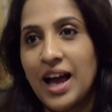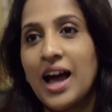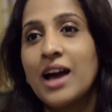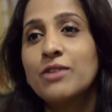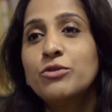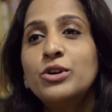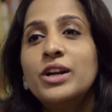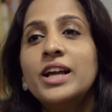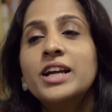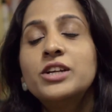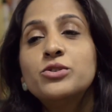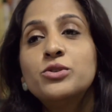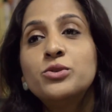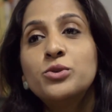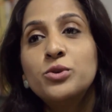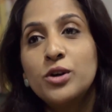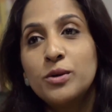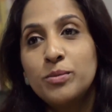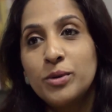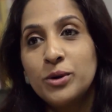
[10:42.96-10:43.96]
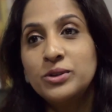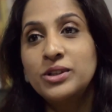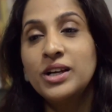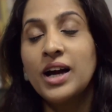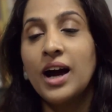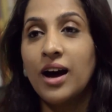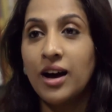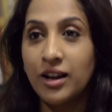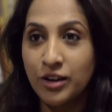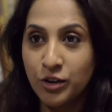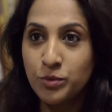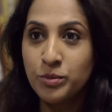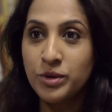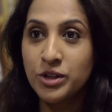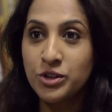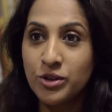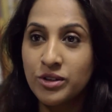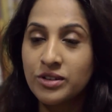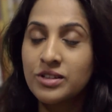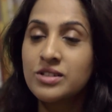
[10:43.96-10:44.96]
I would like to know about the
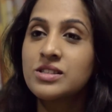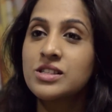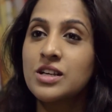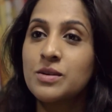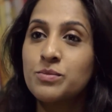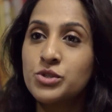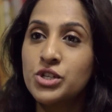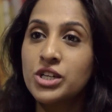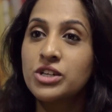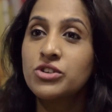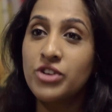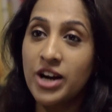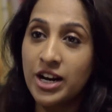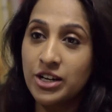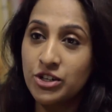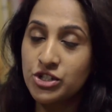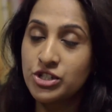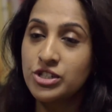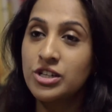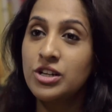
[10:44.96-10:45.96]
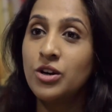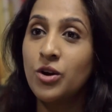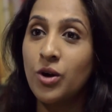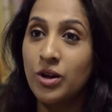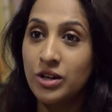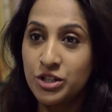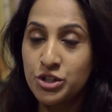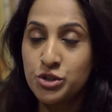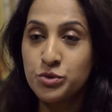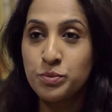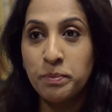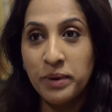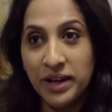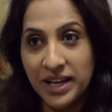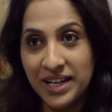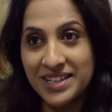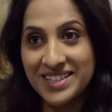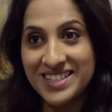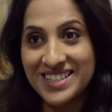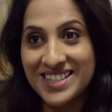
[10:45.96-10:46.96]
argument on the subject traditional knowledge
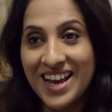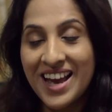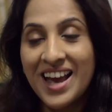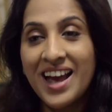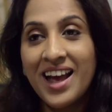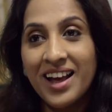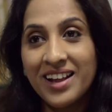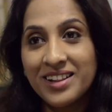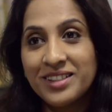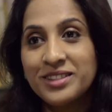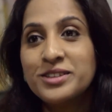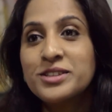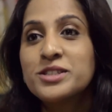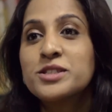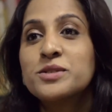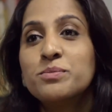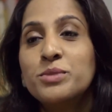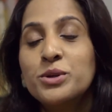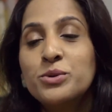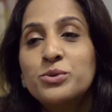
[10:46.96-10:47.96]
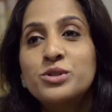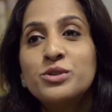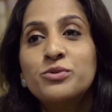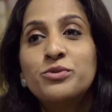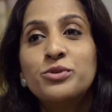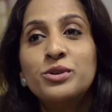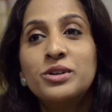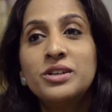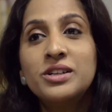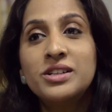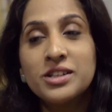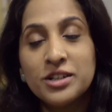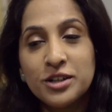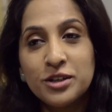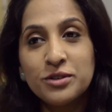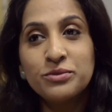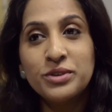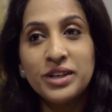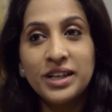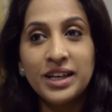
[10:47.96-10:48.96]
base and this beautiful
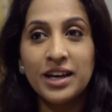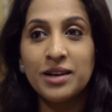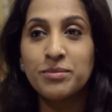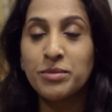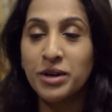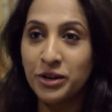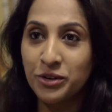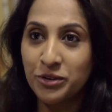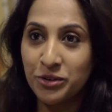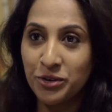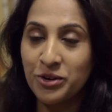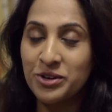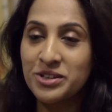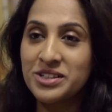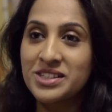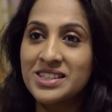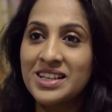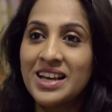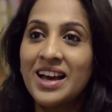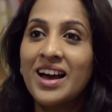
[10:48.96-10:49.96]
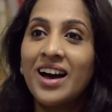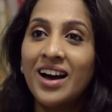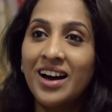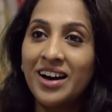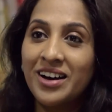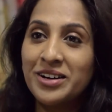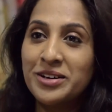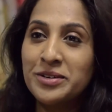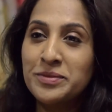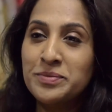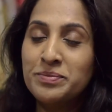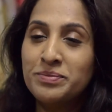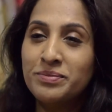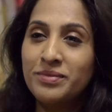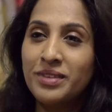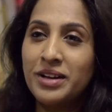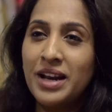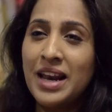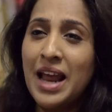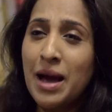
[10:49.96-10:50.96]
term we came across,
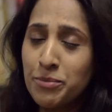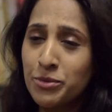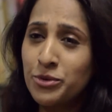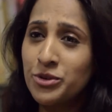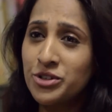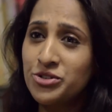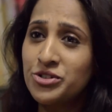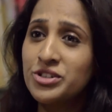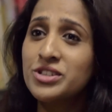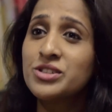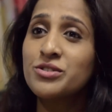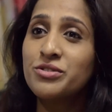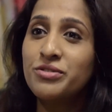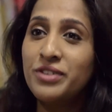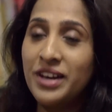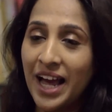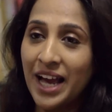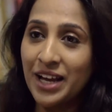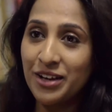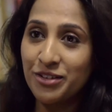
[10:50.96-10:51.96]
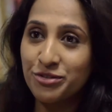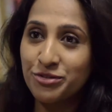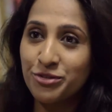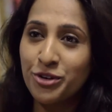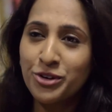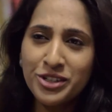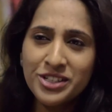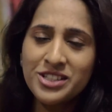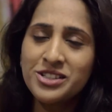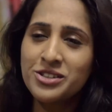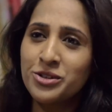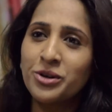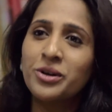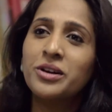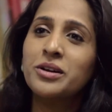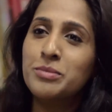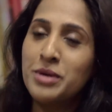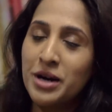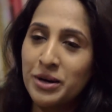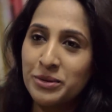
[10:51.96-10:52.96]
laboratories of life. What is it
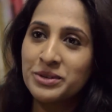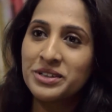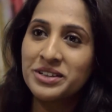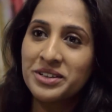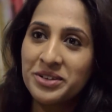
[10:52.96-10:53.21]
all about?